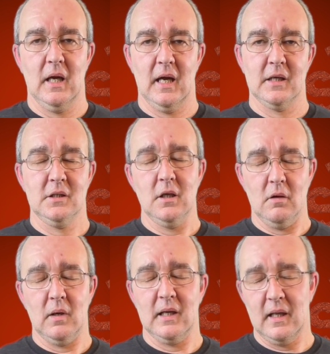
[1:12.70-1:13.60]
And you
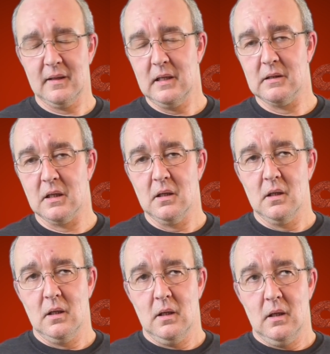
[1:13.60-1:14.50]
know, I think
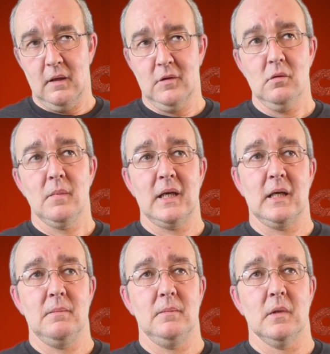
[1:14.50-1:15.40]
if you were
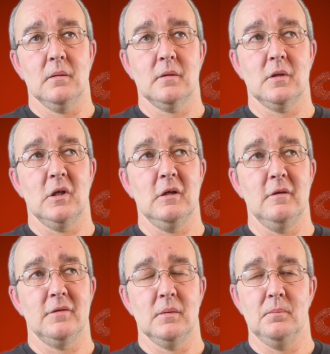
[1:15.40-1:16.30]
making sort
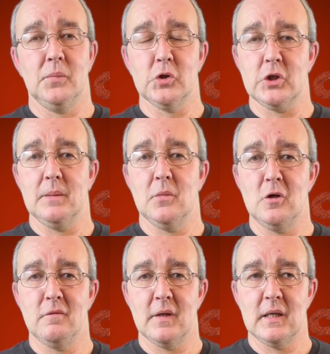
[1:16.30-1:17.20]
of budget
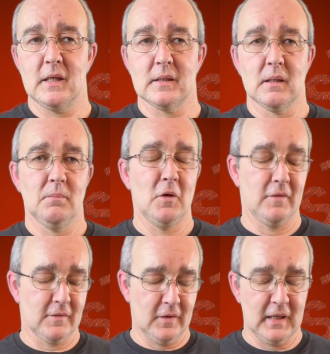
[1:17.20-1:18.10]
movies
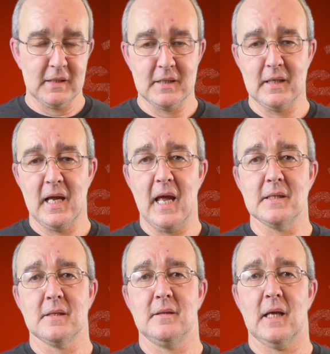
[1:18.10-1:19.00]
for the
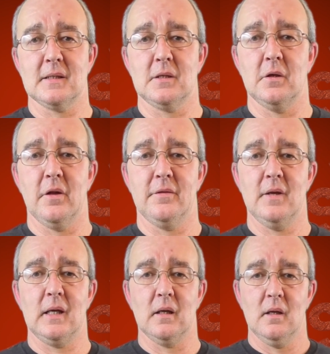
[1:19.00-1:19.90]
internet, that sort of
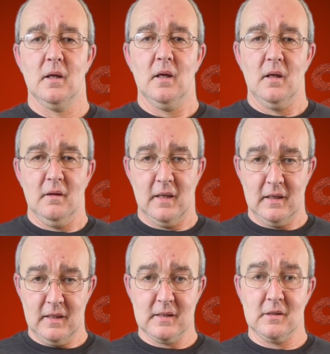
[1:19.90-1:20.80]
thing,
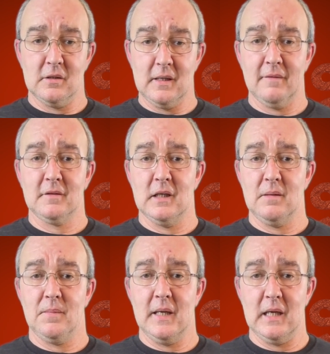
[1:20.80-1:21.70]
then this could
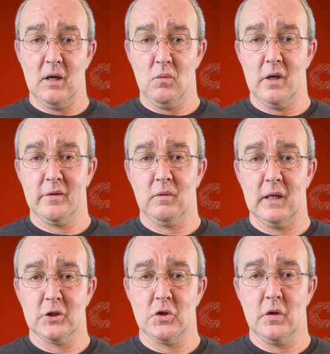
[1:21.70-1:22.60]
definitely be a
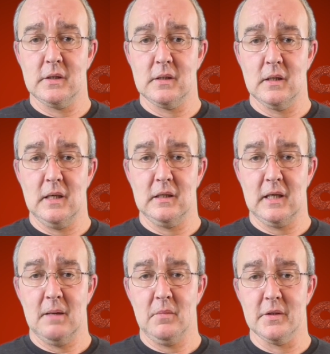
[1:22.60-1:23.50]
worthwhile choice in
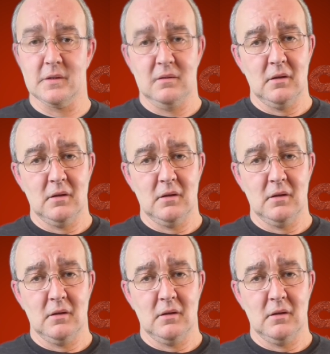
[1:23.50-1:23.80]
cameras.